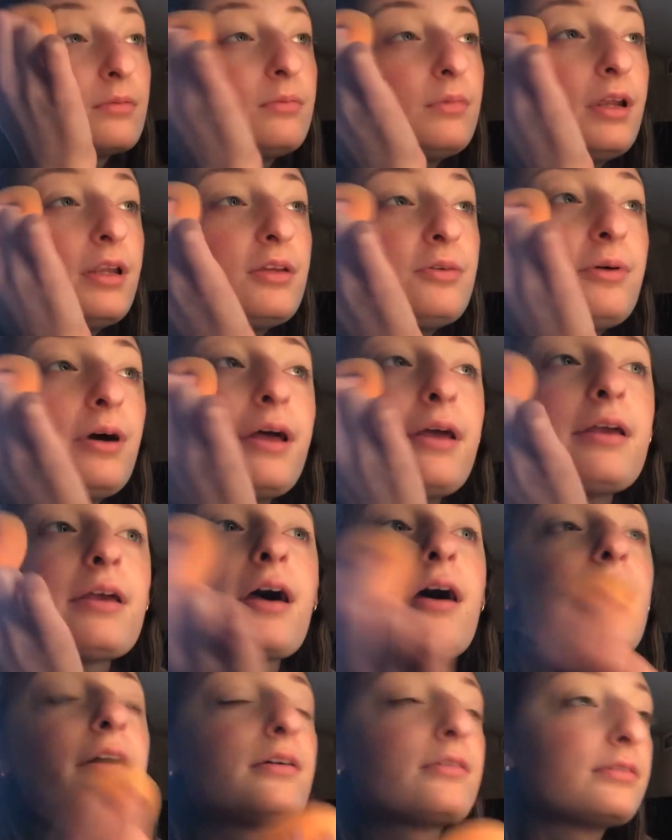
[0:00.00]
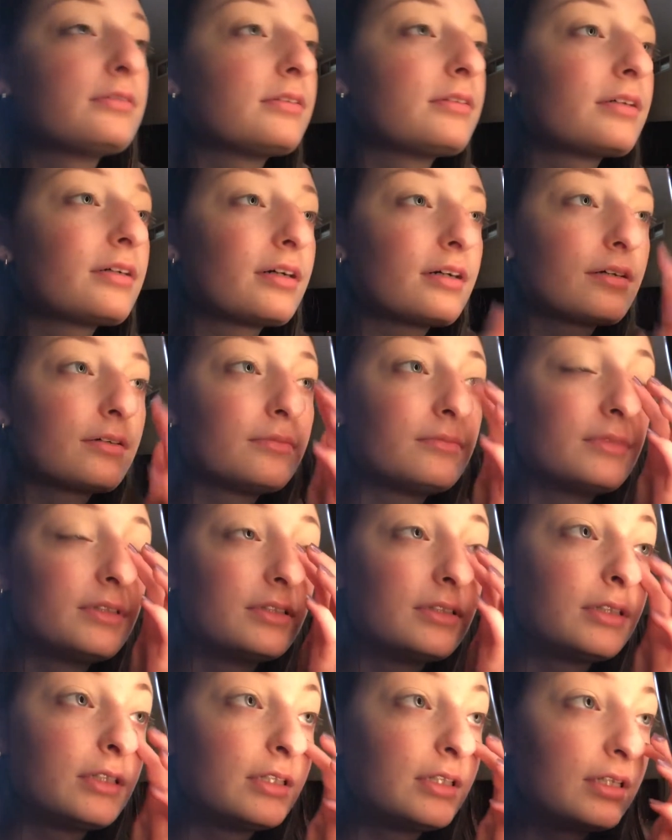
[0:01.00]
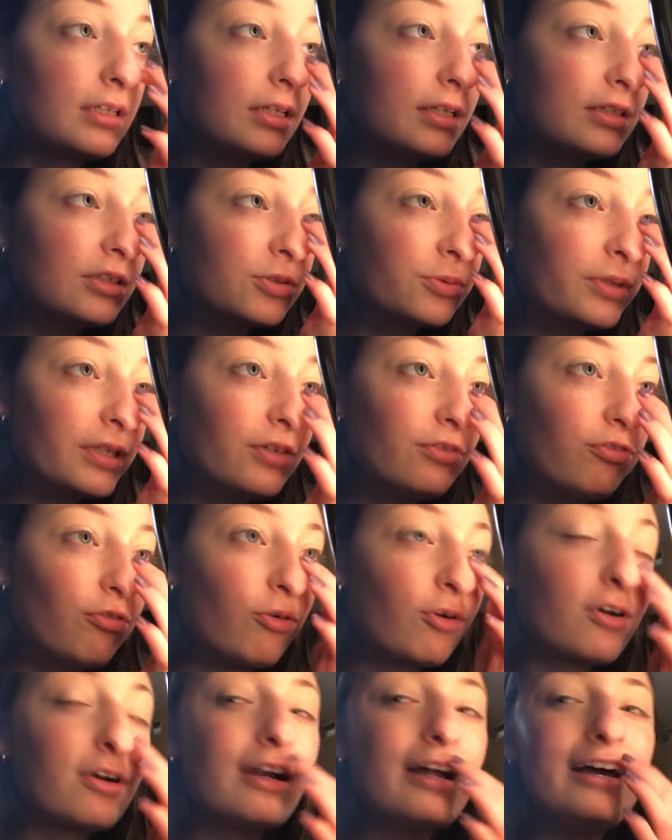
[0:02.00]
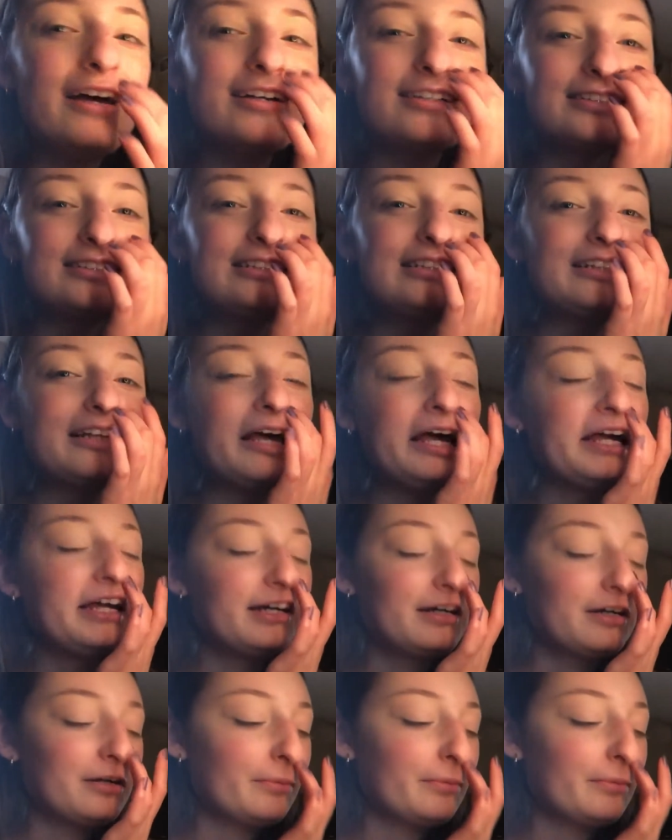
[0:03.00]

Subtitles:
But anyway, yeah, it's week 4, and today